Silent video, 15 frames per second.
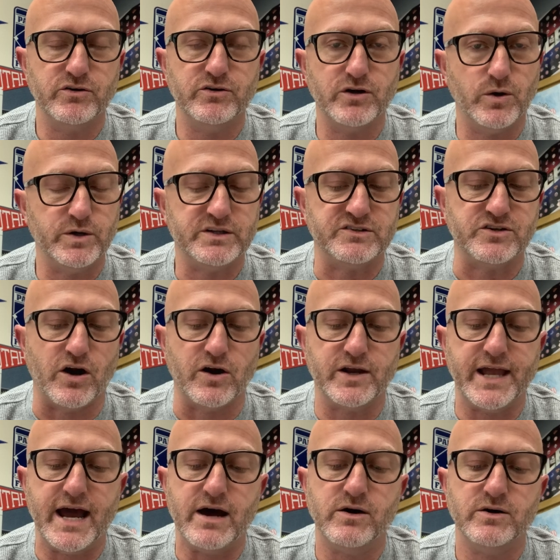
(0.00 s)
you know it's
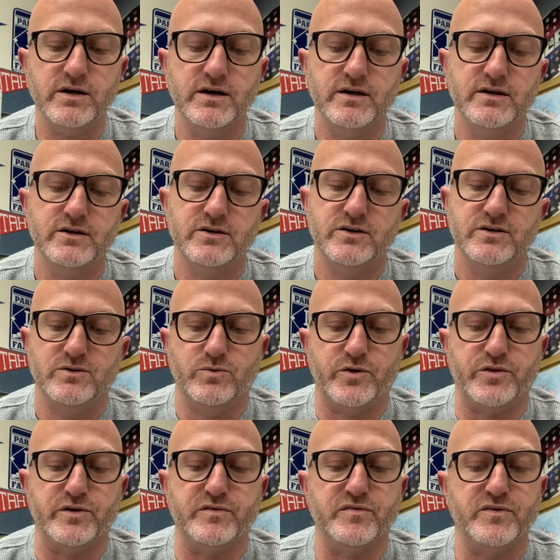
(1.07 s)
dark out?
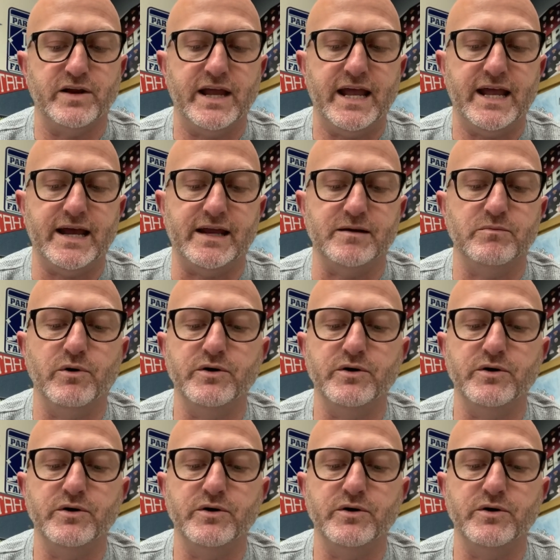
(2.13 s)
With her free hand,